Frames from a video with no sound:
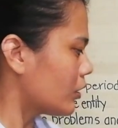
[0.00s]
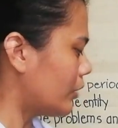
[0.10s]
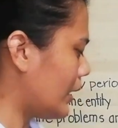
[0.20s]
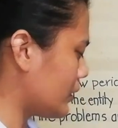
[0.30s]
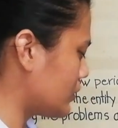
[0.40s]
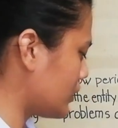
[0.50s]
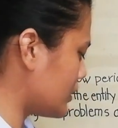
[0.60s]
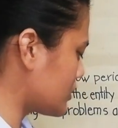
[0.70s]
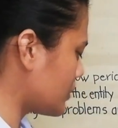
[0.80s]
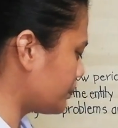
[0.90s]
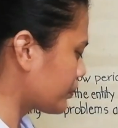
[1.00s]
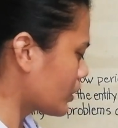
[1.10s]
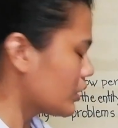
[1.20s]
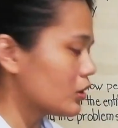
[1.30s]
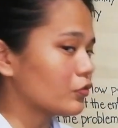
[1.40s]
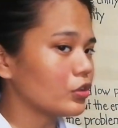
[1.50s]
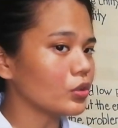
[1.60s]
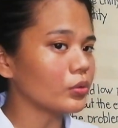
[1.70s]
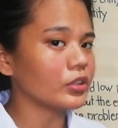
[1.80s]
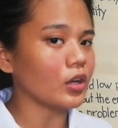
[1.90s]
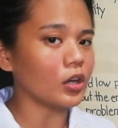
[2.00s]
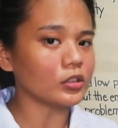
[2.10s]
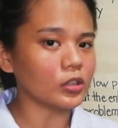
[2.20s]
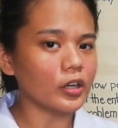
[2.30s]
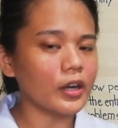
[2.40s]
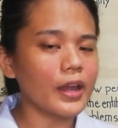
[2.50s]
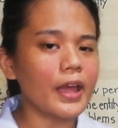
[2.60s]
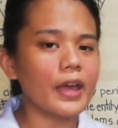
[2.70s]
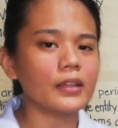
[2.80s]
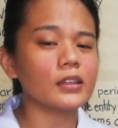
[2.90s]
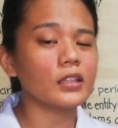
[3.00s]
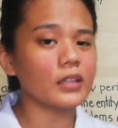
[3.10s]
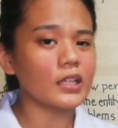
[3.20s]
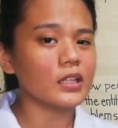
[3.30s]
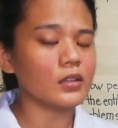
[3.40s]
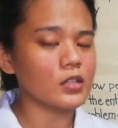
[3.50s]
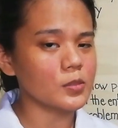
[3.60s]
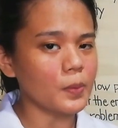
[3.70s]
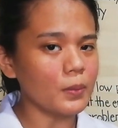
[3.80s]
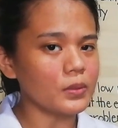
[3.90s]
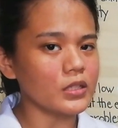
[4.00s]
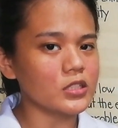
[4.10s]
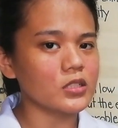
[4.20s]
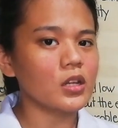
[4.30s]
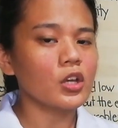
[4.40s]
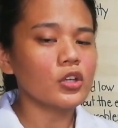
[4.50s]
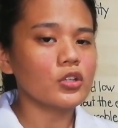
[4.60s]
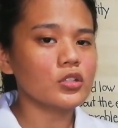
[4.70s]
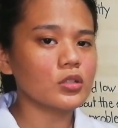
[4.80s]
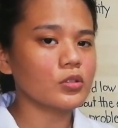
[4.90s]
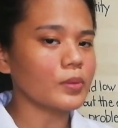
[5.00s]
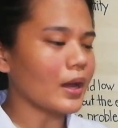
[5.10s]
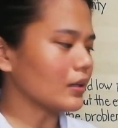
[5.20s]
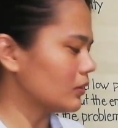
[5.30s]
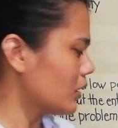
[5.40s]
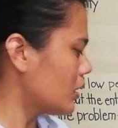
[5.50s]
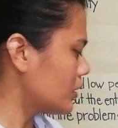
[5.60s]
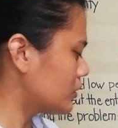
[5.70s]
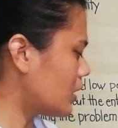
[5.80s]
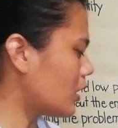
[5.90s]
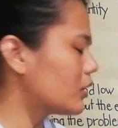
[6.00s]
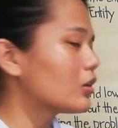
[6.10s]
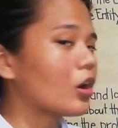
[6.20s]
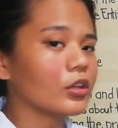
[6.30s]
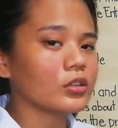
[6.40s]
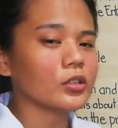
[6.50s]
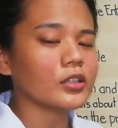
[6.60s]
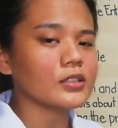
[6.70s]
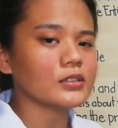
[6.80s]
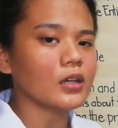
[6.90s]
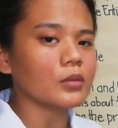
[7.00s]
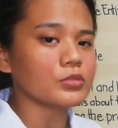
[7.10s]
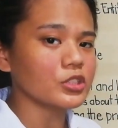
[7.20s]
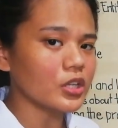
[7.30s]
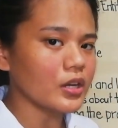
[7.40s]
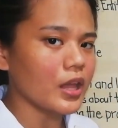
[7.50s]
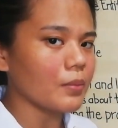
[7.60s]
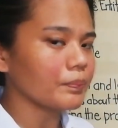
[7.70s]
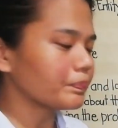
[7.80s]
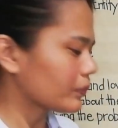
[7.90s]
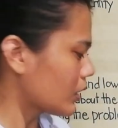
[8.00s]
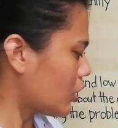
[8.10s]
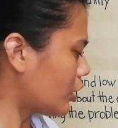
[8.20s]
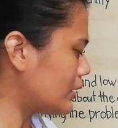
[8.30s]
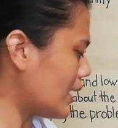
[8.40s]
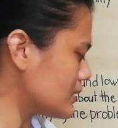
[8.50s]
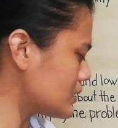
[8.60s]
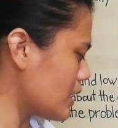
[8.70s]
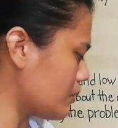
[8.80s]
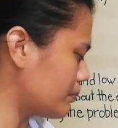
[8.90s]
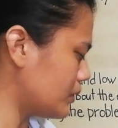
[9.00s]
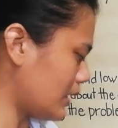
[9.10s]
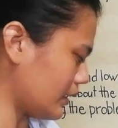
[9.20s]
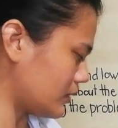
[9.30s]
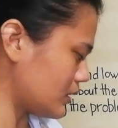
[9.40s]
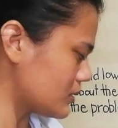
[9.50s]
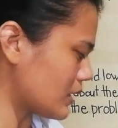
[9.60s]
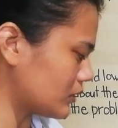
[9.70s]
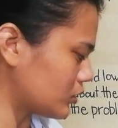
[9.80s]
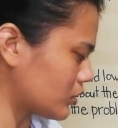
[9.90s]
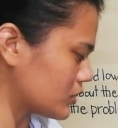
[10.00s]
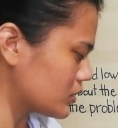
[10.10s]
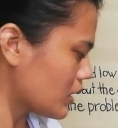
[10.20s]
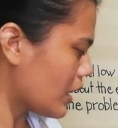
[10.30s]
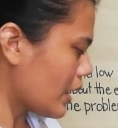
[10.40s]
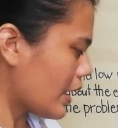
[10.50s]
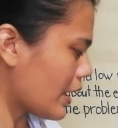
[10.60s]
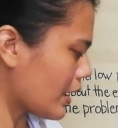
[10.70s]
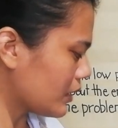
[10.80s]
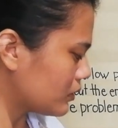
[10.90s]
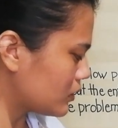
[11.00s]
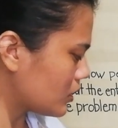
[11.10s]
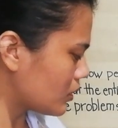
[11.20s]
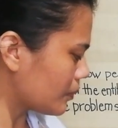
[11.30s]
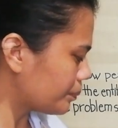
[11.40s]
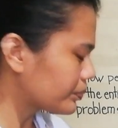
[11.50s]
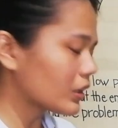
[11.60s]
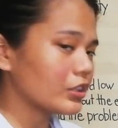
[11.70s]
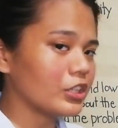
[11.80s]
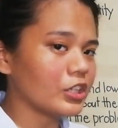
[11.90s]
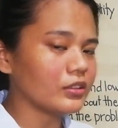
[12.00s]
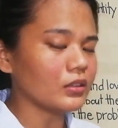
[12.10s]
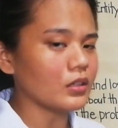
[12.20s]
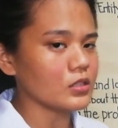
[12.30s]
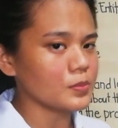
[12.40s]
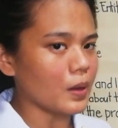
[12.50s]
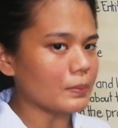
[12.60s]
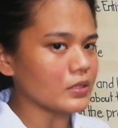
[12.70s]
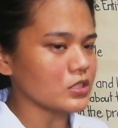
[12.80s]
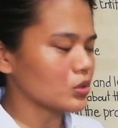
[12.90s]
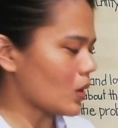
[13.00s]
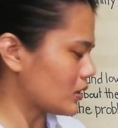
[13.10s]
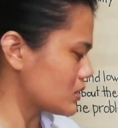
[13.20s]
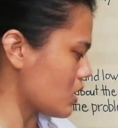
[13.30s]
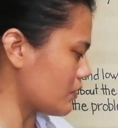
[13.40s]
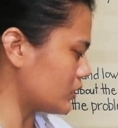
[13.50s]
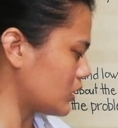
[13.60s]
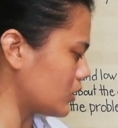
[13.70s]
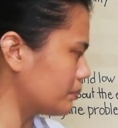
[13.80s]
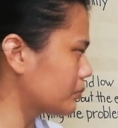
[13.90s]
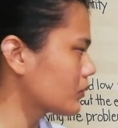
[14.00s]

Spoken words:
like this. If you know the author and the date that it is published, you should write the author's surname or last name, like this, Santos, and the year that it is published, 2017.